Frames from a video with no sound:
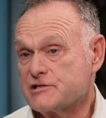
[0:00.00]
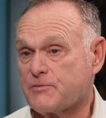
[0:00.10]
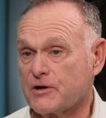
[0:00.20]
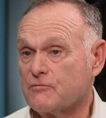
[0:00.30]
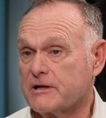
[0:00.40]
is
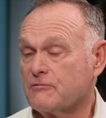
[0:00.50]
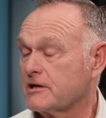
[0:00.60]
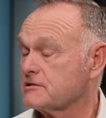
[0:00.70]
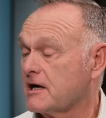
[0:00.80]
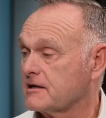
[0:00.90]
part of what I
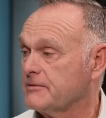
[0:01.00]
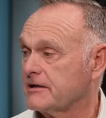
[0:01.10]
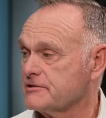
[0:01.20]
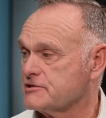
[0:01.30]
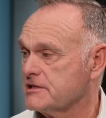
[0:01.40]
want to talk
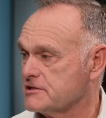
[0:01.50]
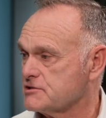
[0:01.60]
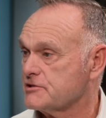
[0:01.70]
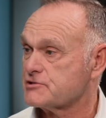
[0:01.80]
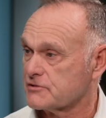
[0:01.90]
about
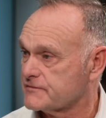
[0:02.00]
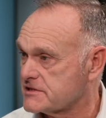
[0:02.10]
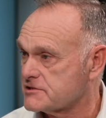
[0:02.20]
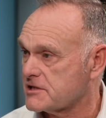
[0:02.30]
is the services